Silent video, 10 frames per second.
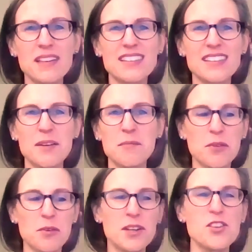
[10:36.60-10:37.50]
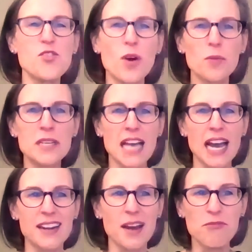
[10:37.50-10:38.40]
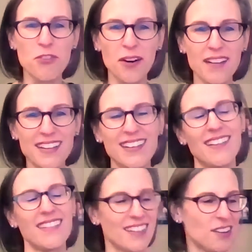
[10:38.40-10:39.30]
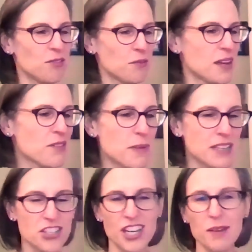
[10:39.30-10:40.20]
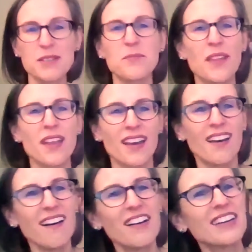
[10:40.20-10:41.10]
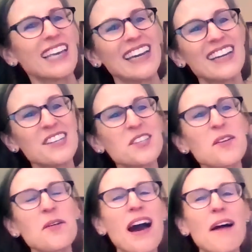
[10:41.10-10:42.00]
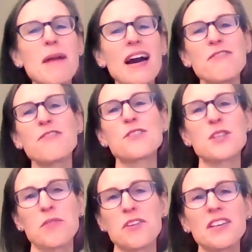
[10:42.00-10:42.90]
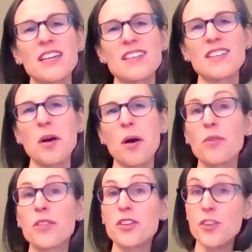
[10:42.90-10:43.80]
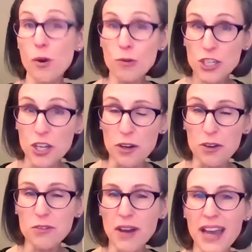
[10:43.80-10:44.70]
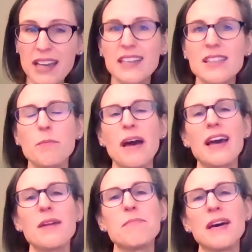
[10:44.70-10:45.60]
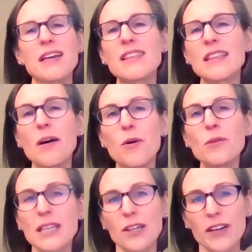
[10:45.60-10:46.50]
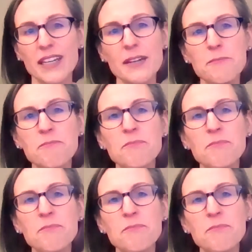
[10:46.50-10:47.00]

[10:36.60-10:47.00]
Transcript: But we knew what we signed up for. Oh no, we have the best jobs. Okay, so my first book is called The No Show, and it's by Beth O'Leary.